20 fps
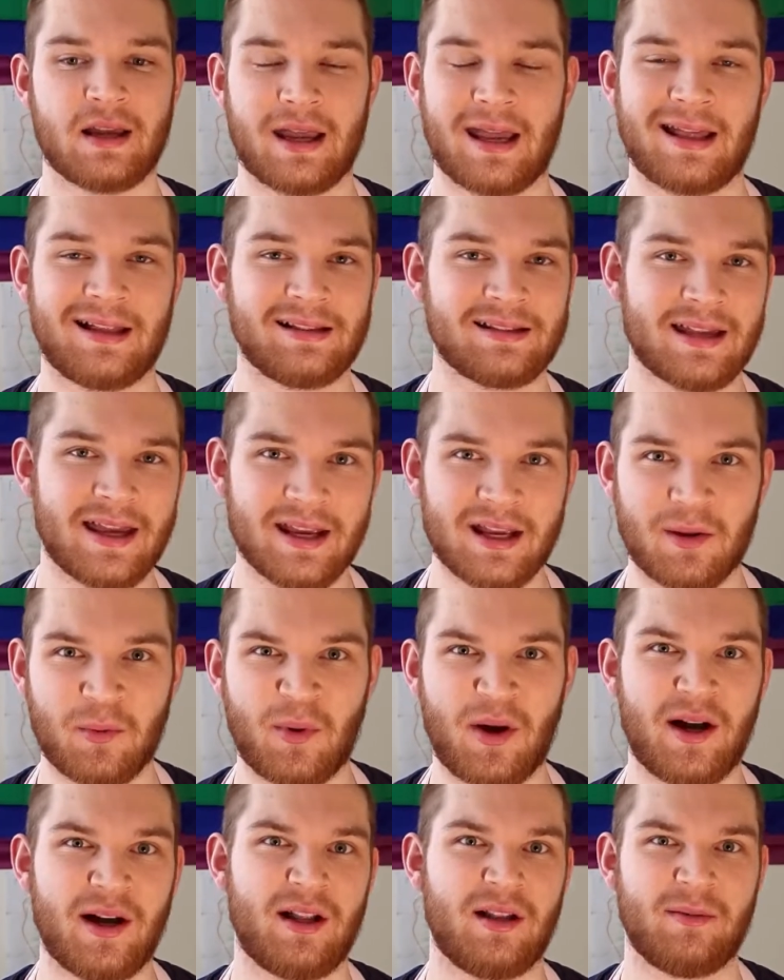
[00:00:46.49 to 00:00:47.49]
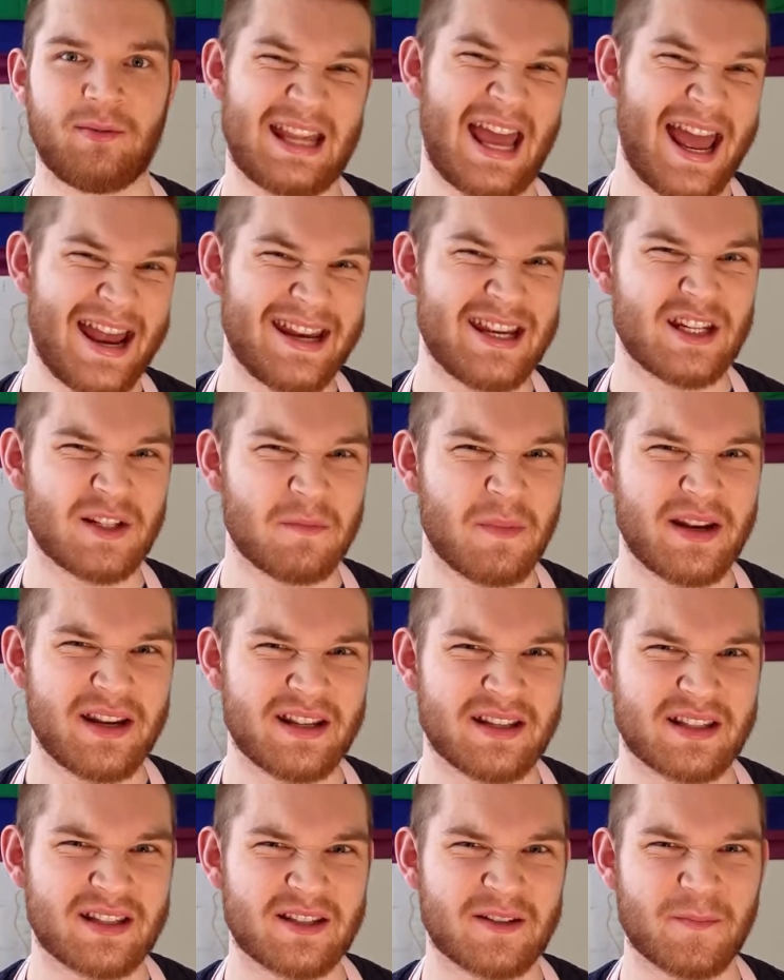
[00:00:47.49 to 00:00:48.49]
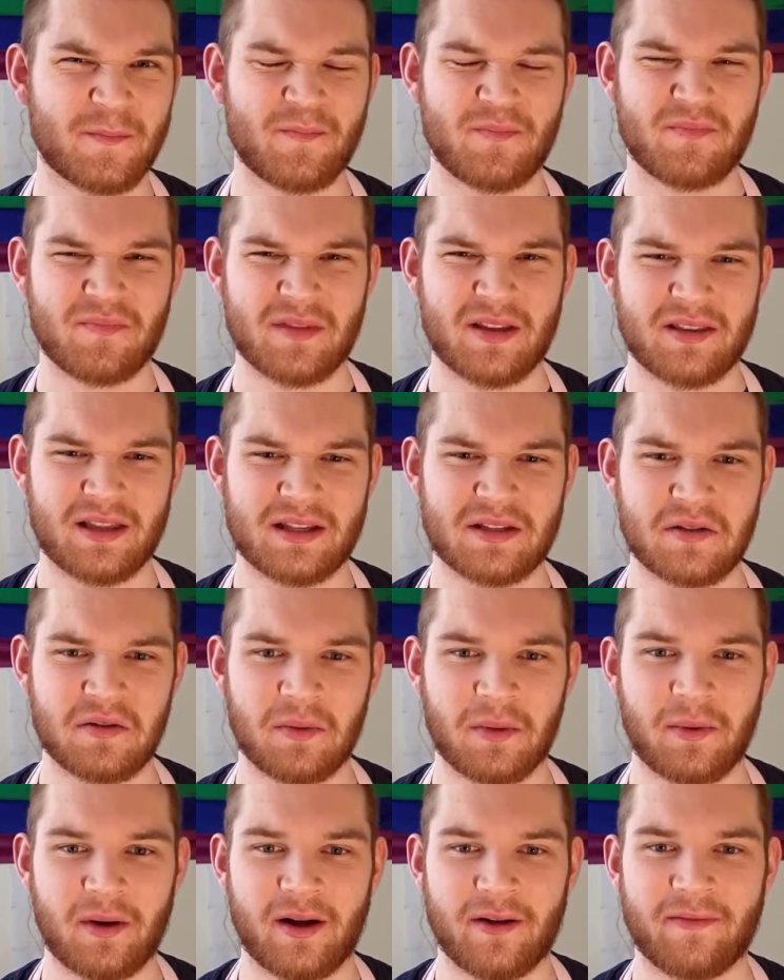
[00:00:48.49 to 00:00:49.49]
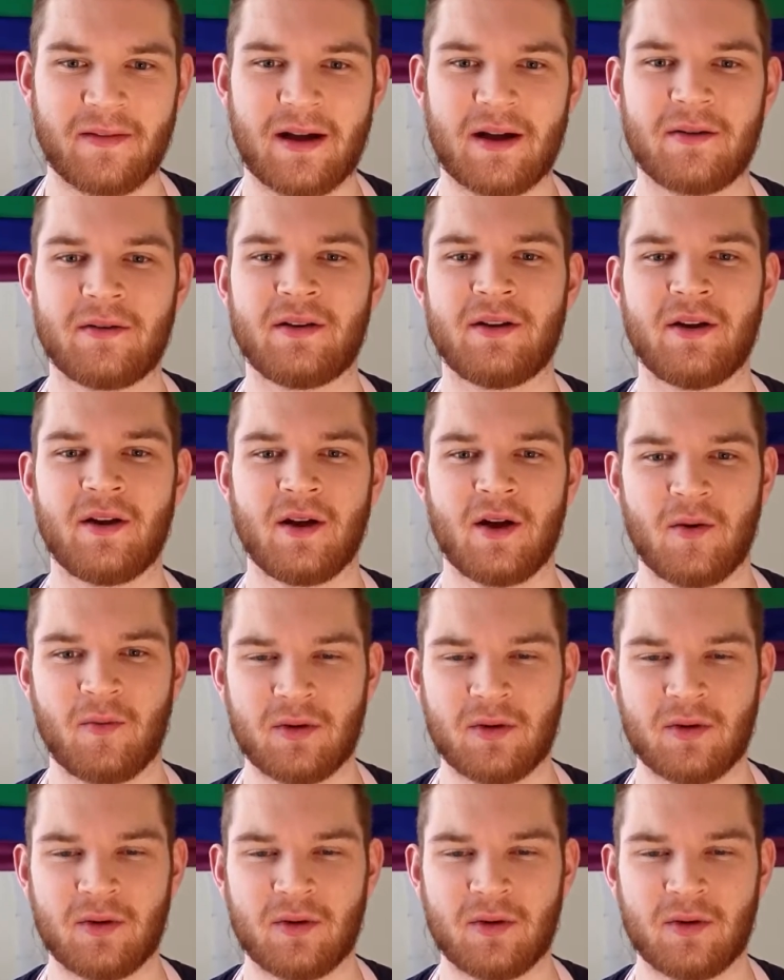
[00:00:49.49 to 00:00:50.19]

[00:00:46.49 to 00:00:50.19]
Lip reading: It'll take a while, 10-ish minutes, that's normally what I found.